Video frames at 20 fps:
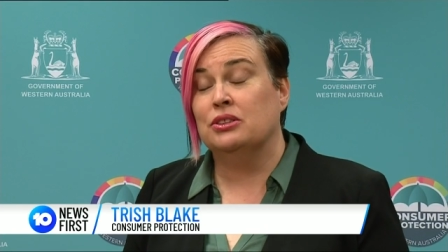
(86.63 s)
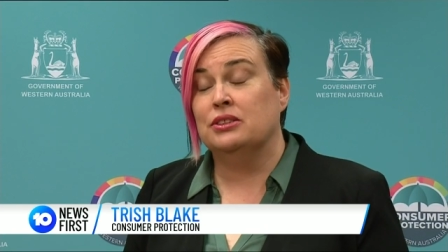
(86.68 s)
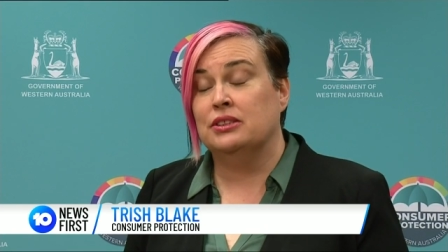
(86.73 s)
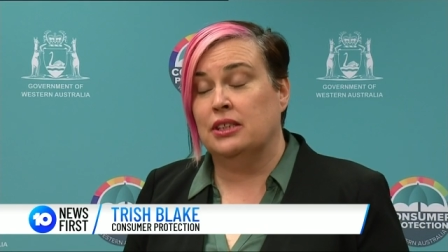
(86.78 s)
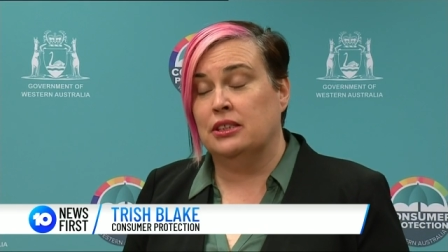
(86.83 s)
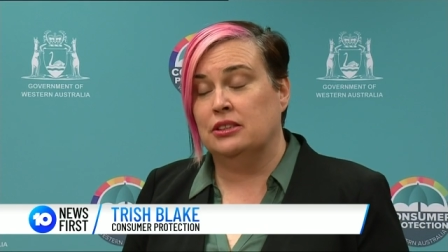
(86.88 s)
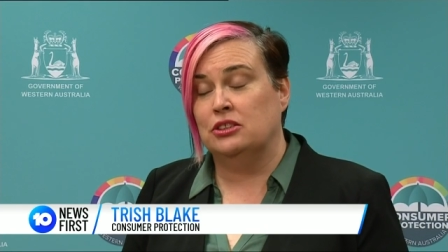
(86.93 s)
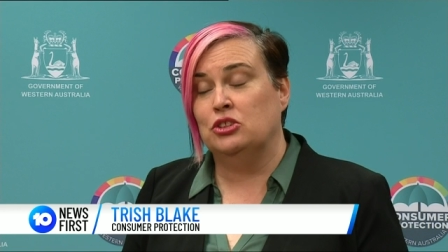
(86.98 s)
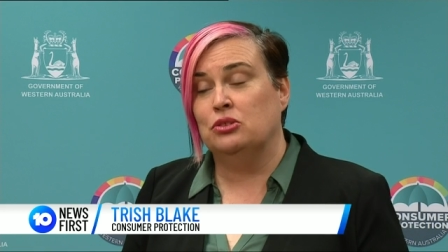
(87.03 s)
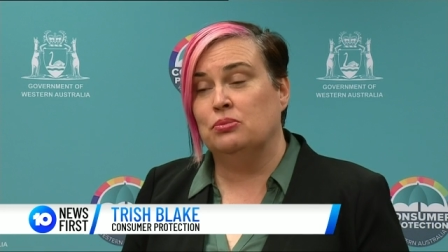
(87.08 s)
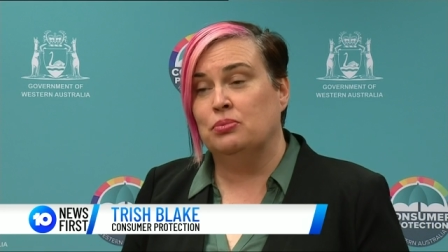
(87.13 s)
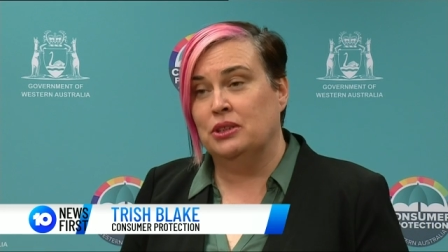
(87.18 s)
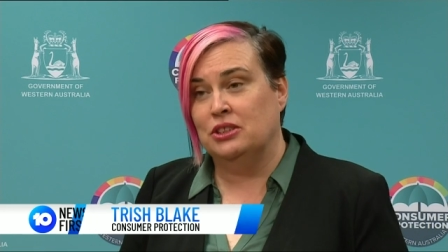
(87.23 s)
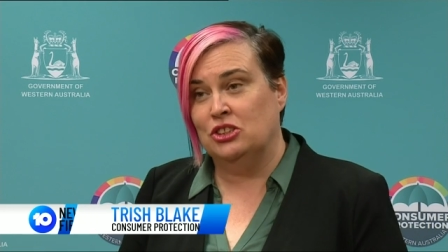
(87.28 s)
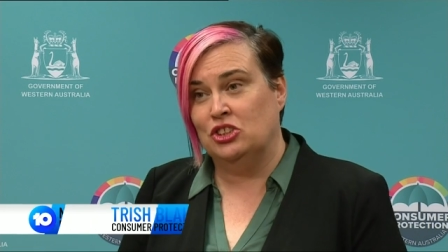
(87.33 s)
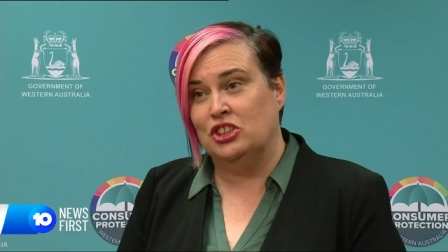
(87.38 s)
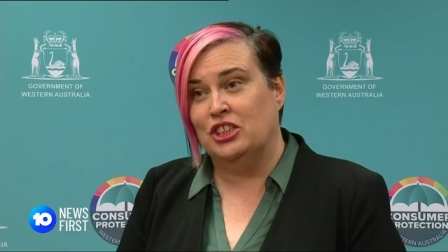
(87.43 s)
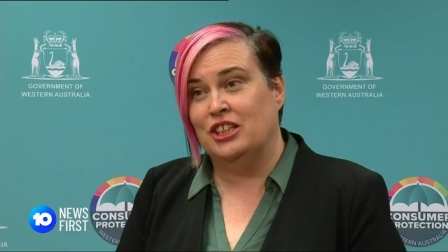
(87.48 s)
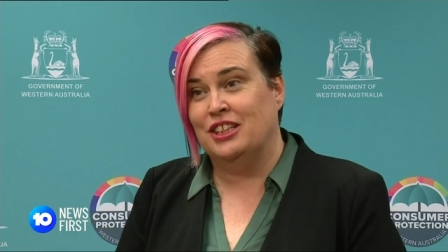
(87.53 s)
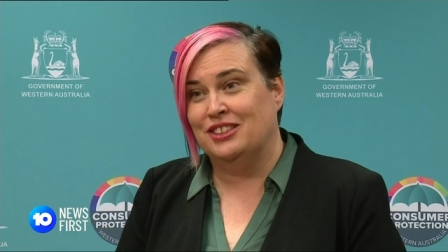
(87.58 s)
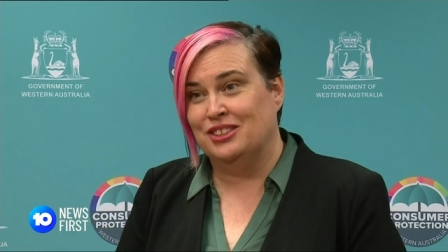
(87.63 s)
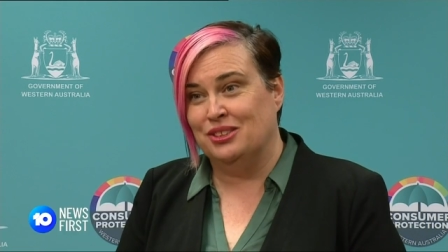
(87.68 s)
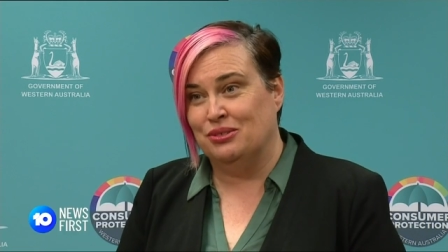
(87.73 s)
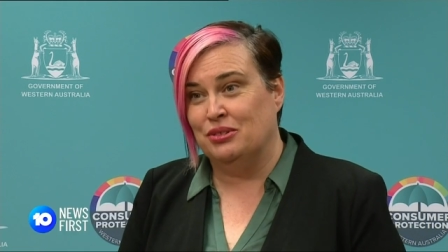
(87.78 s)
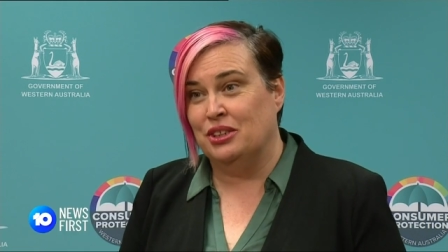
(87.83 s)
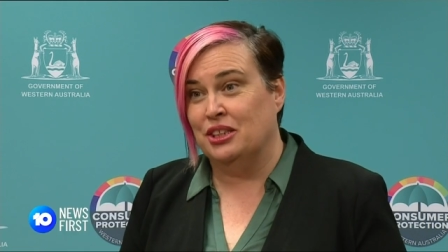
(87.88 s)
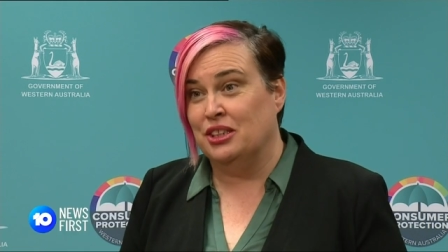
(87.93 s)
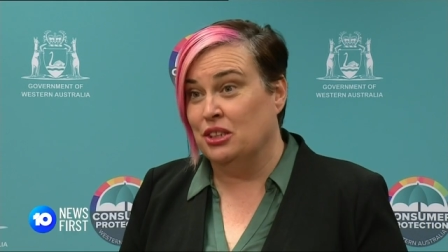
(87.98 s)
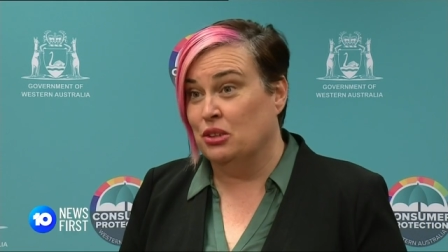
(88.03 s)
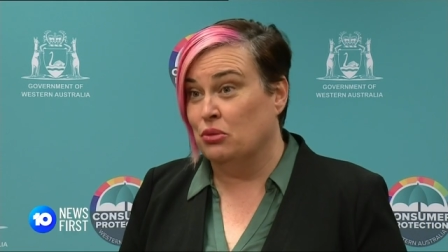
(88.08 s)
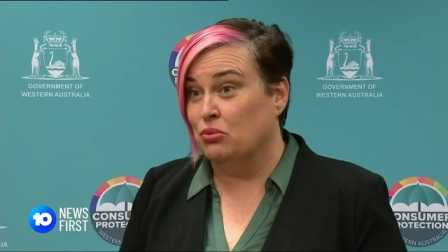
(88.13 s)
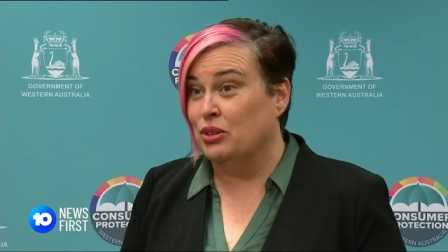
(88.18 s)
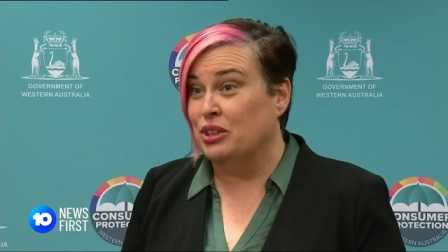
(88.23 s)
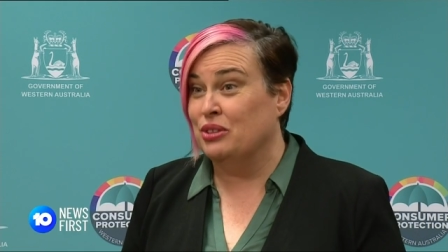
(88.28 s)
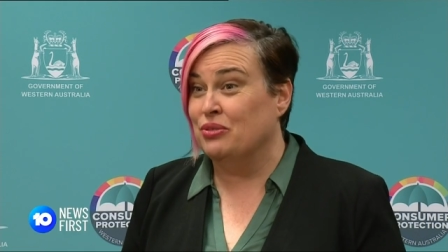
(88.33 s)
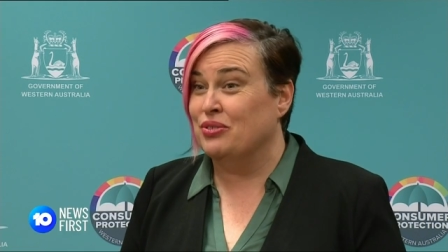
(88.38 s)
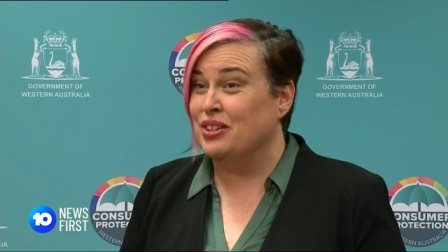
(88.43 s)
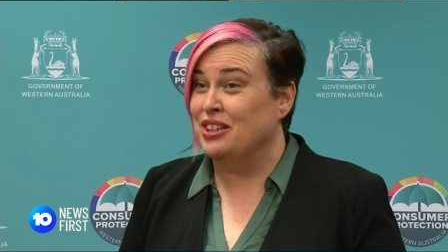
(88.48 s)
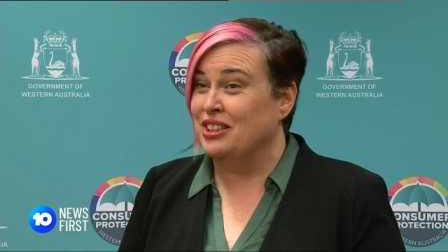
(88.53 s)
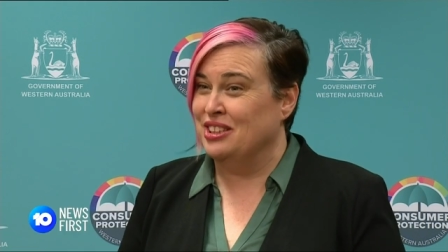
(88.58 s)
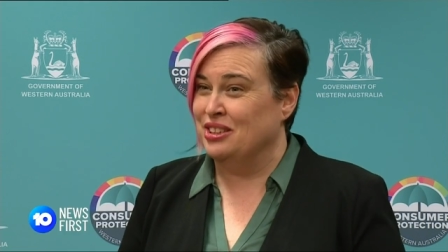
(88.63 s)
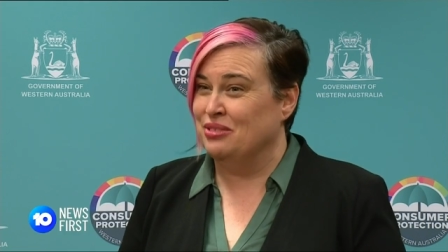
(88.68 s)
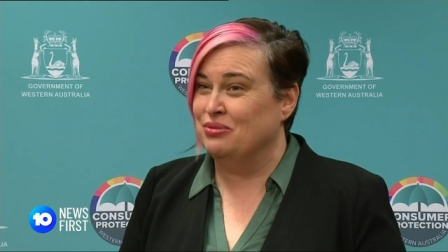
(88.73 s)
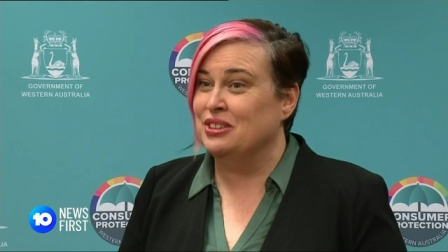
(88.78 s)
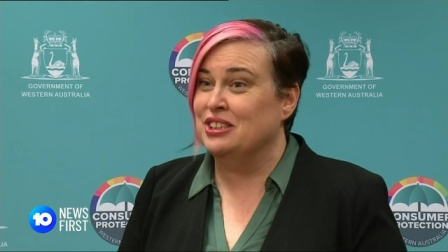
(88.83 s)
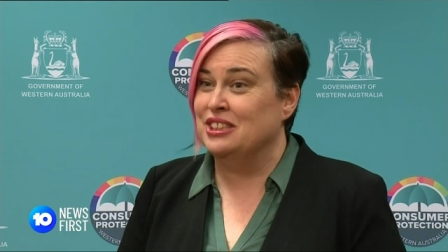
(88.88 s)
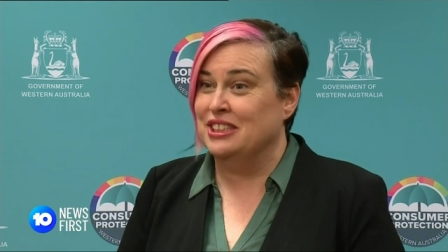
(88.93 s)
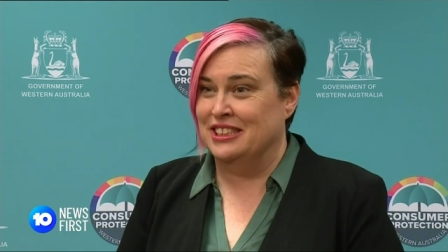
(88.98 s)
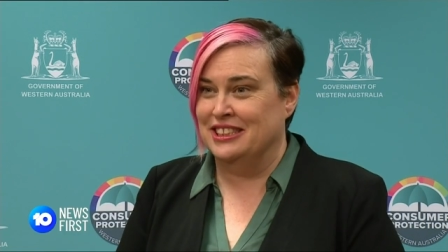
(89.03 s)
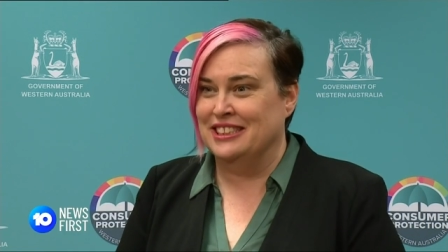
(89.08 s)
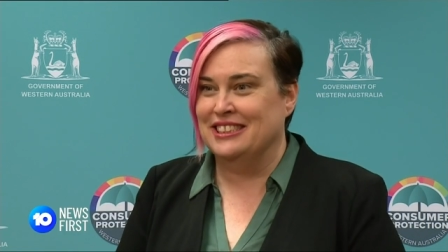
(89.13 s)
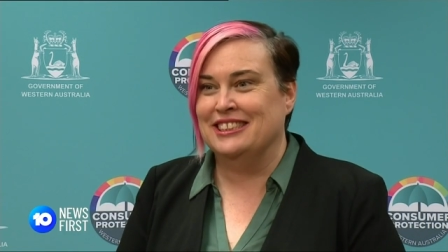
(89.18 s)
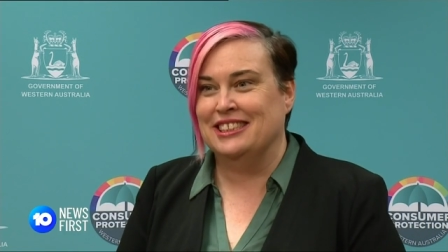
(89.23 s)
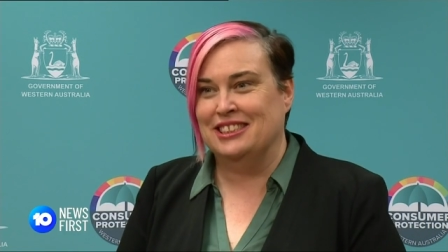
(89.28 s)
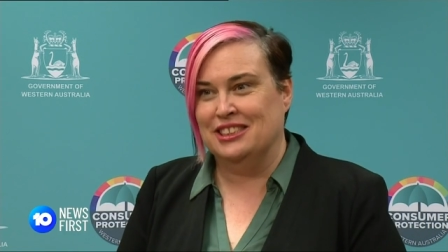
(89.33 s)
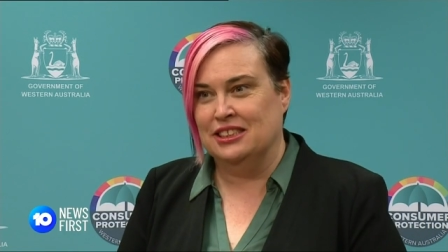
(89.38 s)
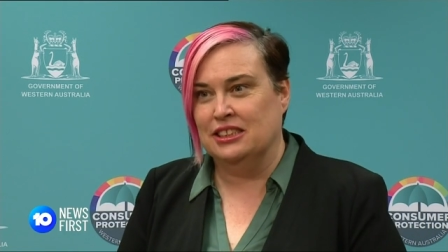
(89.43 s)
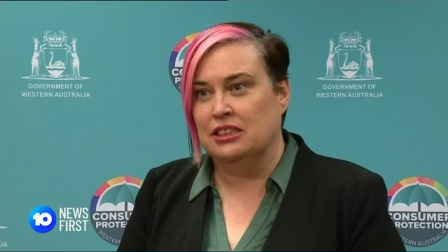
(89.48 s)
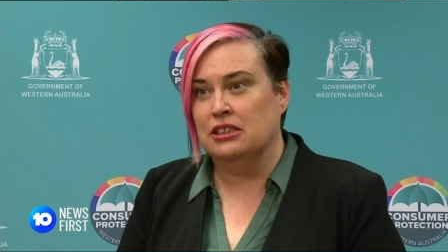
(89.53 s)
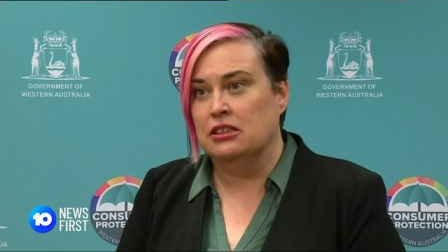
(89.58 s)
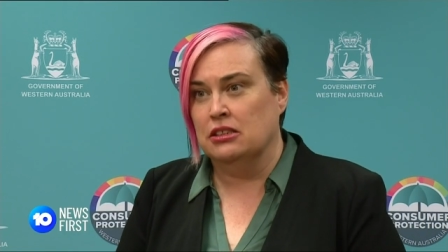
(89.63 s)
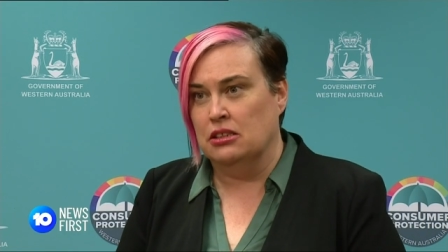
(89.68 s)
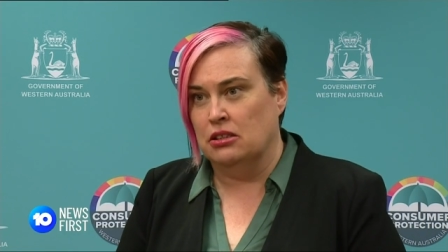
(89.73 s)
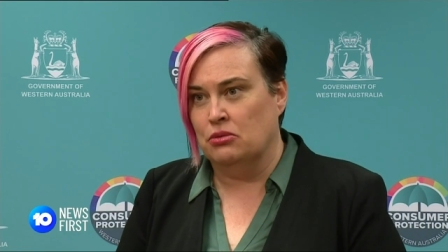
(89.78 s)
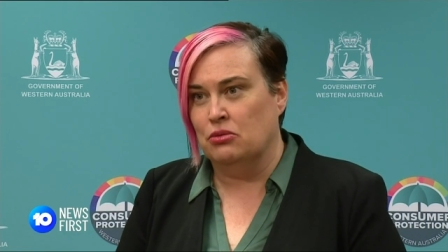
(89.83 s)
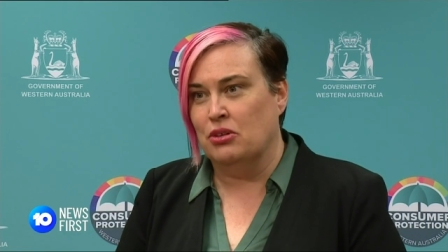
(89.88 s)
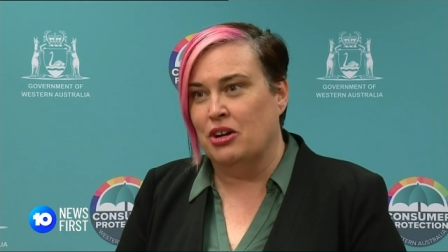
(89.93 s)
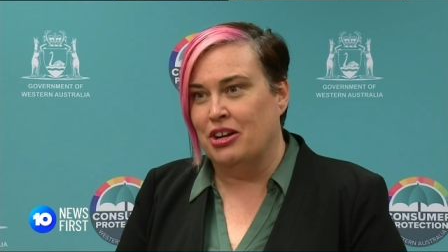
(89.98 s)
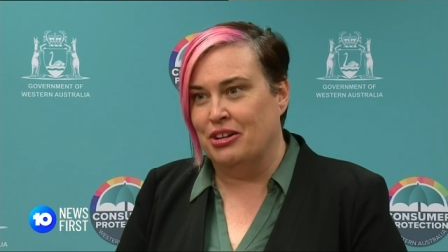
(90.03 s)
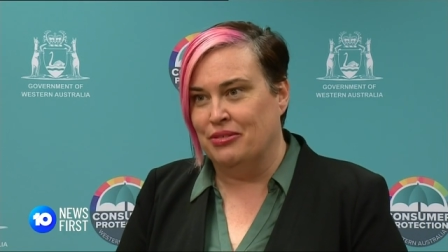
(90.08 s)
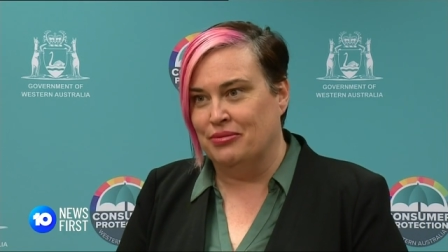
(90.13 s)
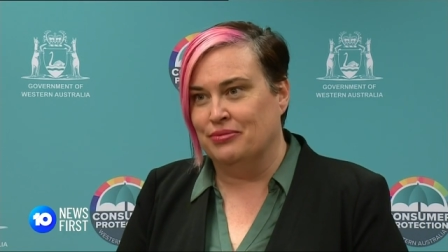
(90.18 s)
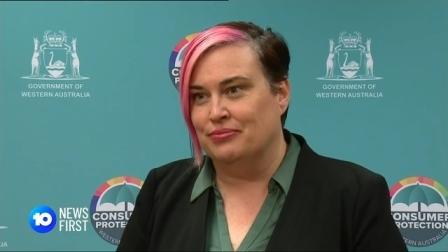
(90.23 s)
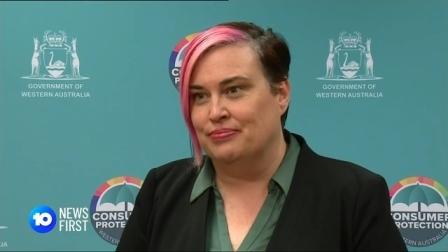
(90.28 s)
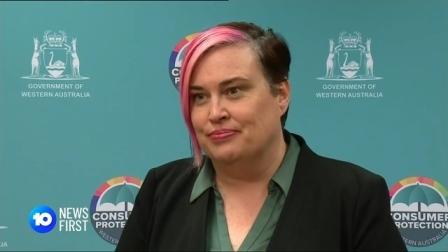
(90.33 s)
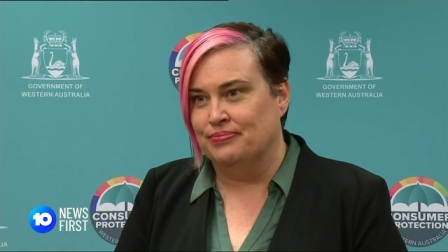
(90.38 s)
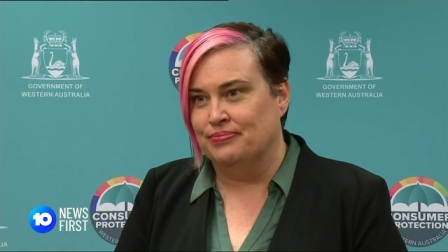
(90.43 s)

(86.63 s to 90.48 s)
because that's your best chance of getting a refund if the ticket doesn't arrive.